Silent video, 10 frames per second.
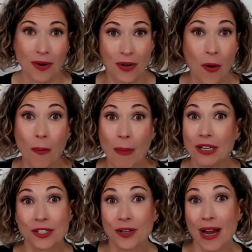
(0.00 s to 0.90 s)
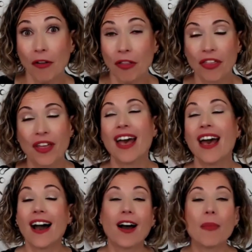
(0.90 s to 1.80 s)
don't measure health,
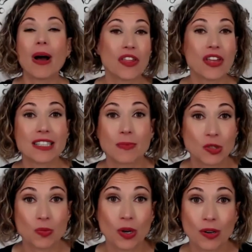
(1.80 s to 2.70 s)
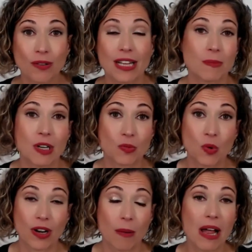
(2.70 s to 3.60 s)
um, I think it's much more that's much
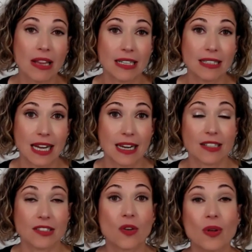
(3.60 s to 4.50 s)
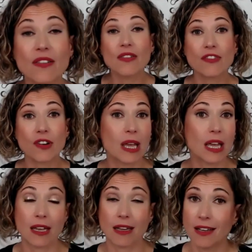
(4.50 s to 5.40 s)
more compelling data. So even from
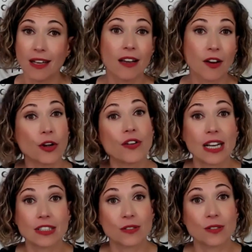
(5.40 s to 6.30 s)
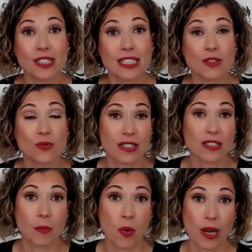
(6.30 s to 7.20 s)
a cardiovascular disease
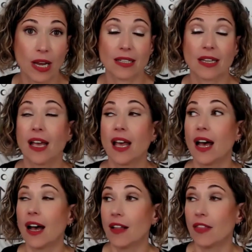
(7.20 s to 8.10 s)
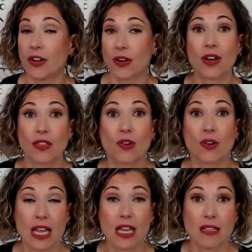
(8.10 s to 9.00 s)
risk point, uh, there
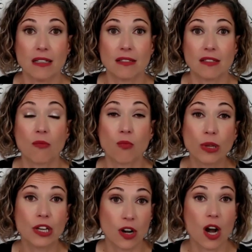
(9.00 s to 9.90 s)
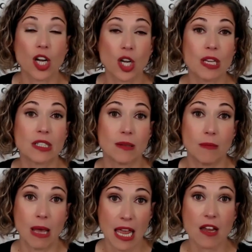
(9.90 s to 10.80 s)
there is a really good argument
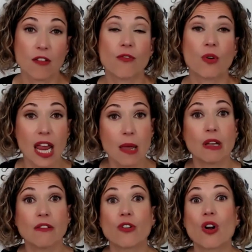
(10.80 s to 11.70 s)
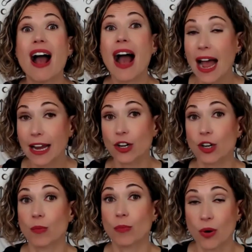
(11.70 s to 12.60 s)
to make for aiming for
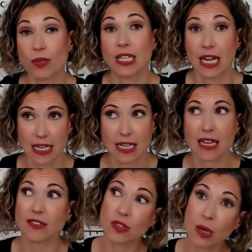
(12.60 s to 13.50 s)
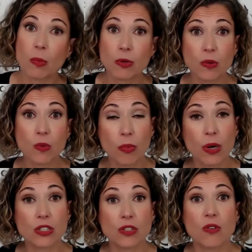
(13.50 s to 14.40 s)
higher protein intake. So somewhere between
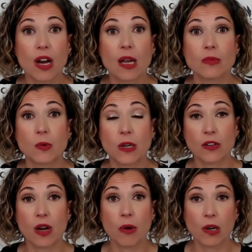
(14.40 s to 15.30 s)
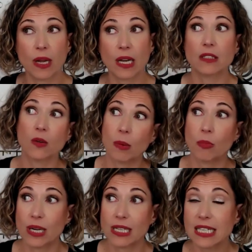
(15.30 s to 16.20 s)
1.2 grams per kilogram body weight to
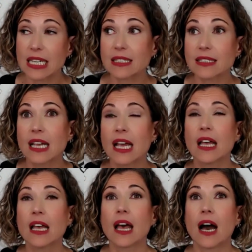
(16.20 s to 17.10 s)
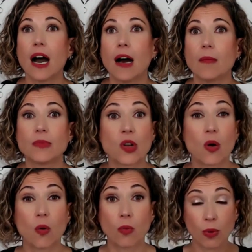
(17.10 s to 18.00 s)
1.6. Um,
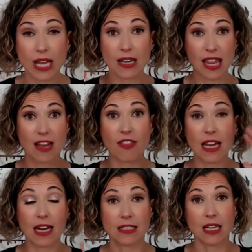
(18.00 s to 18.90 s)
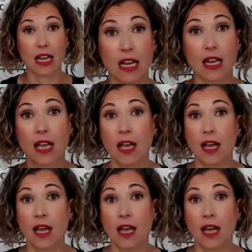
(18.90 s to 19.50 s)
so we can think of that as like